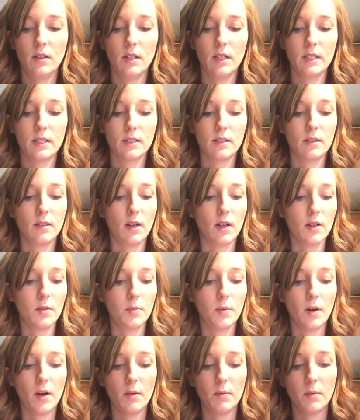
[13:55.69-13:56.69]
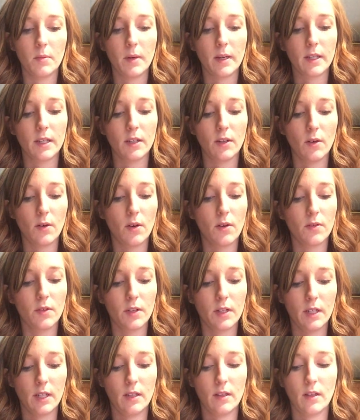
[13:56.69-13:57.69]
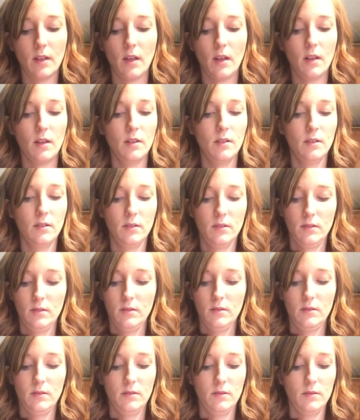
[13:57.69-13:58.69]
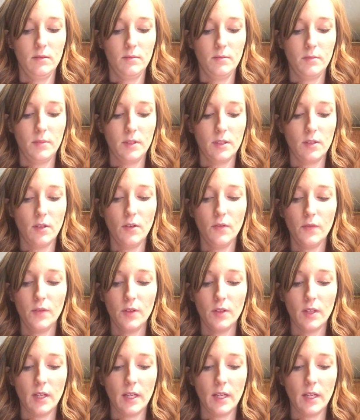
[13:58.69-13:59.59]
It's not a problem. I can go over anything. But don't feel